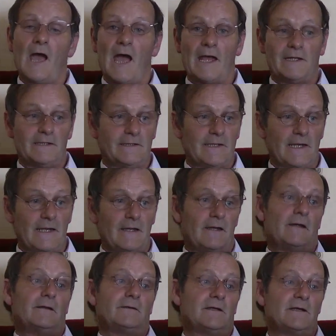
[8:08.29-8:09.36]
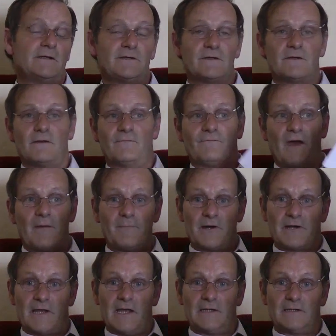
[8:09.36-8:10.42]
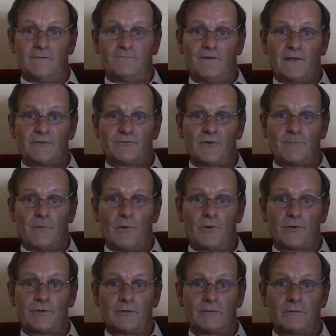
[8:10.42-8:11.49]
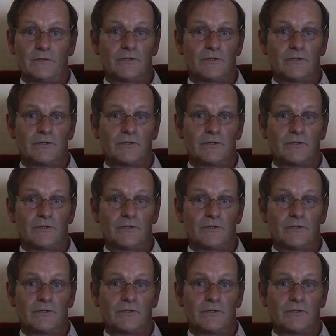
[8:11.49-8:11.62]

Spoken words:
and this fabricated vet's report,